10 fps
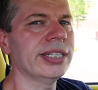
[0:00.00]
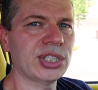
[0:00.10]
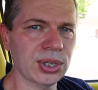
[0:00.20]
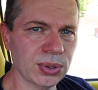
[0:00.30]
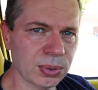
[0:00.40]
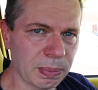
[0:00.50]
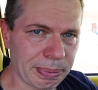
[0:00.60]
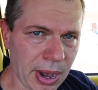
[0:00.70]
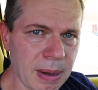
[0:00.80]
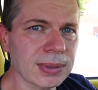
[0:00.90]
to
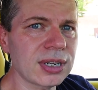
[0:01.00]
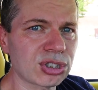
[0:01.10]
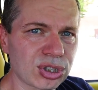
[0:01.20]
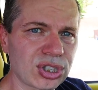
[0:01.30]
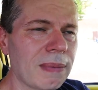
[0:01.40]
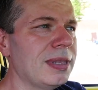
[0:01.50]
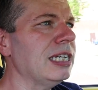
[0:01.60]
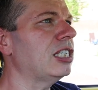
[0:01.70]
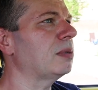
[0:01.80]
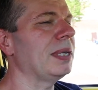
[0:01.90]
publish
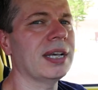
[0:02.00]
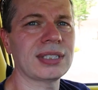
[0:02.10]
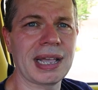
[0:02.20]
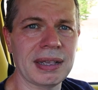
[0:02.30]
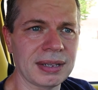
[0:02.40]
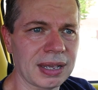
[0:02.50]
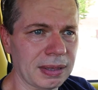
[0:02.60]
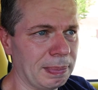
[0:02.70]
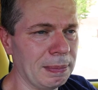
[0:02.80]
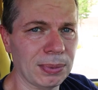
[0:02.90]
something just because I
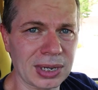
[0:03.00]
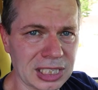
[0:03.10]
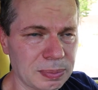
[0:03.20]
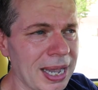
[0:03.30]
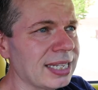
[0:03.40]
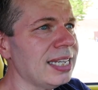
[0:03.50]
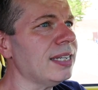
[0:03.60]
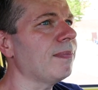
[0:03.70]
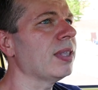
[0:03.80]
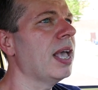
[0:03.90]
people expect
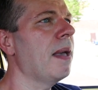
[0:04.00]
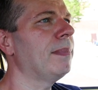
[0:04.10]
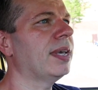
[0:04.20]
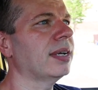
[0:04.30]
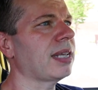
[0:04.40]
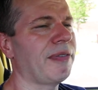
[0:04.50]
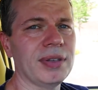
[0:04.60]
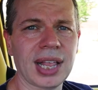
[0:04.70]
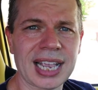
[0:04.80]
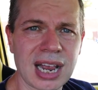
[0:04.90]
it, because I
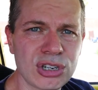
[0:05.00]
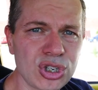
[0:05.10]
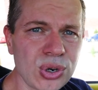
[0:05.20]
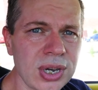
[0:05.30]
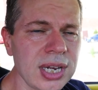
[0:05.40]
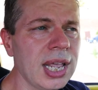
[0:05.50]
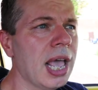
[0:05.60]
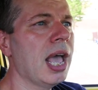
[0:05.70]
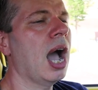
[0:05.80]
feel like I should,